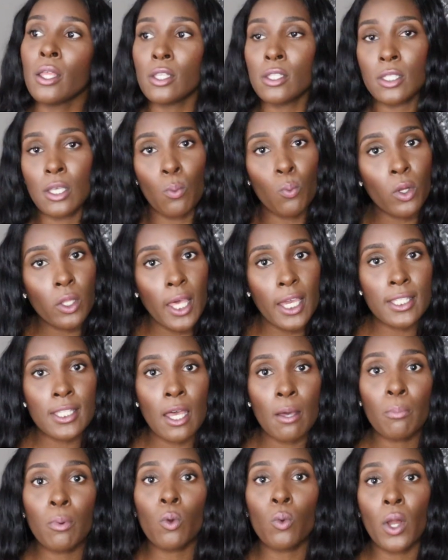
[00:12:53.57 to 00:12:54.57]
somewhere like
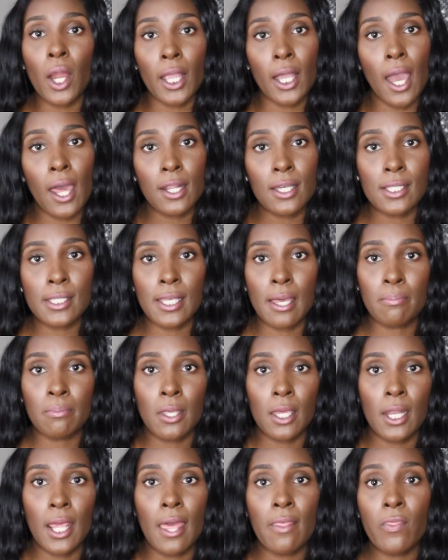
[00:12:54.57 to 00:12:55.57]
Temple where I got accepted,